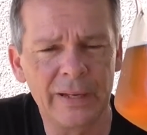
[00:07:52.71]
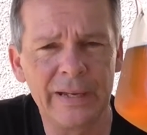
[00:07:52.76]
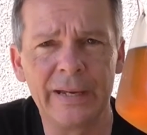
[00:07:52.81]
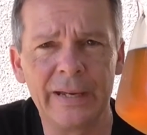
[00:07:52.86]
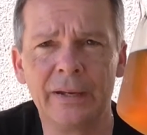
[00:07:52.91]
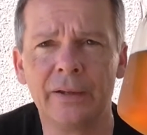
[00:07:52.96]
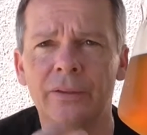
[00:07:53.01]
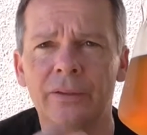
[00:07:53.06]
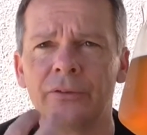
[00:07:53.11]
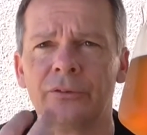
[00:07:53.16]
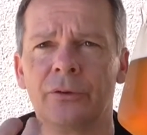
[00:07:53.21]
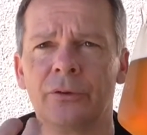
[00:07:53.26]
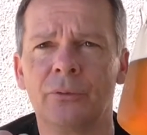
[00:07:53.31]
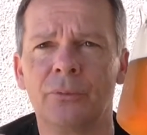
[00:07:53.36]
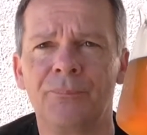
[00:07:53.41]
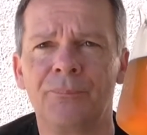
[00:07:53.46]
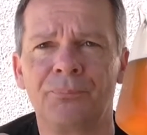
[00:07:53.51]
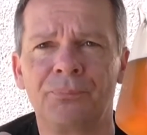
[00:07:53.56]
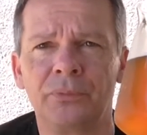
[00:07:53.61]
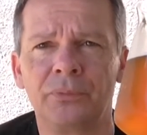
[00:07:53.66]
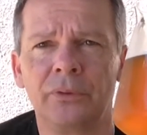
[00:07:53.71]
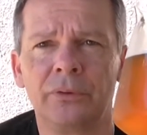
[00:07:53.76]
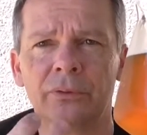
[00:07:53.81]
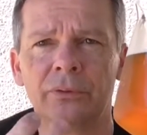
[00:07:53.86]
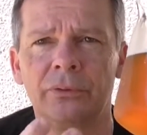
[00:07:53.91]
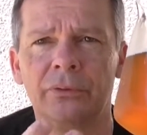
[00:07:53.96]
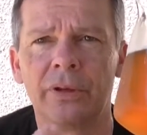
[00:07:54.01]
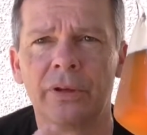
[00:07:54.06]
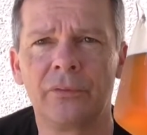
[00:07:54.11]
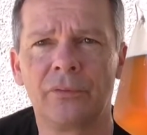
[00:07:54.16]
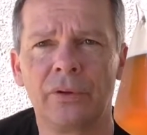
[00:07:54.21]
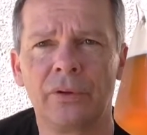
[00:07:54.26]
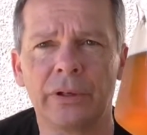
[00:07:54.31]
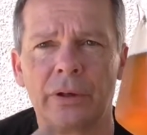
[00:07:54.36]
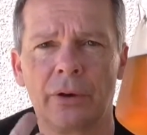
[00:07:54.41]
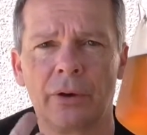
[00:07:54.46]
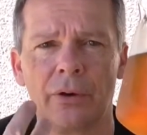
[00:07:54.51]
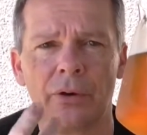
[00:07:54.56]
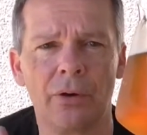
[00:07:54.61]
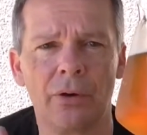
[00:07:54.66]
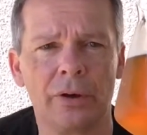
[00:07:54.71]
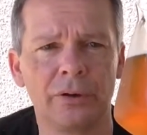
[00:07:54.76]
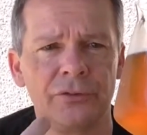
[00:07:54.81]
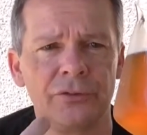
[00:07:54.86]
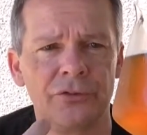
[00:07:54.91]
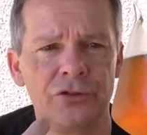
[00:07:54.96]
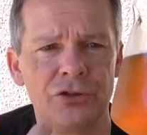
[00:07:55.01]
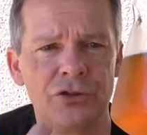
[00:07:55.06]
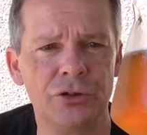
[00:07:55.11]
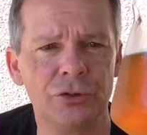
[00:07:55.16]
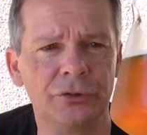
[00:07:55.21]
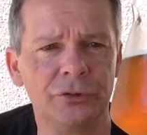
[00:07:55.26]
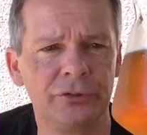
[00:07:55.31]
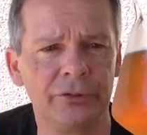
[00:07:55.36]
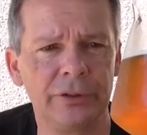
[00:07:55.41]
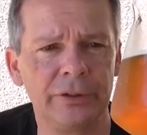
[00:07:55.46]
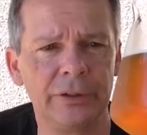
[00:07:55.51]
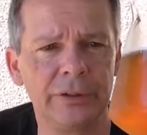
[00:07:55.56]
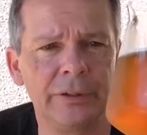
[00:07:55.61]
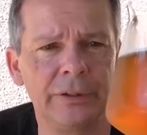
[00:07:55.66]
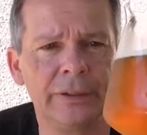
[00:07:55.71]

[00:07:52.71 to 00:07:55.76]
yeah, definitely got a nice juicy